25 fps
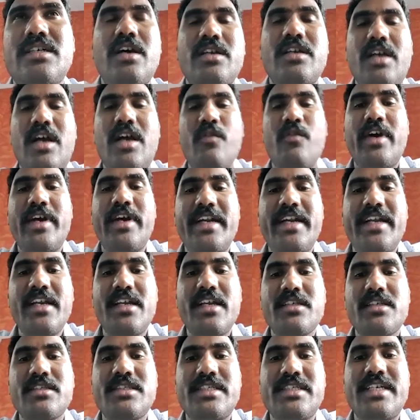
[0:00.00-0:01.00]
avoiding
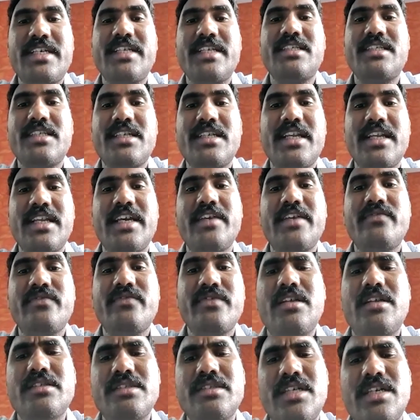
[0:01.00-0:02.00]
stress life.
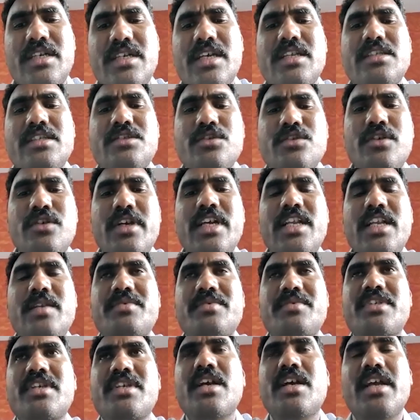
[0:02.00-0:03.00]
That also
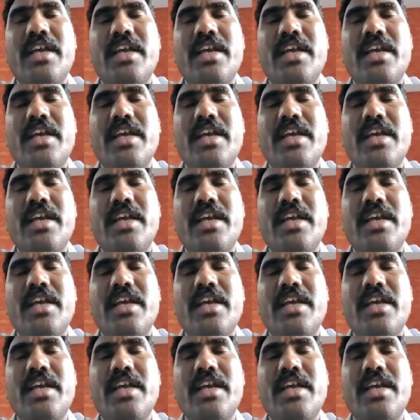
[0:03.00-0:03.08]
helps.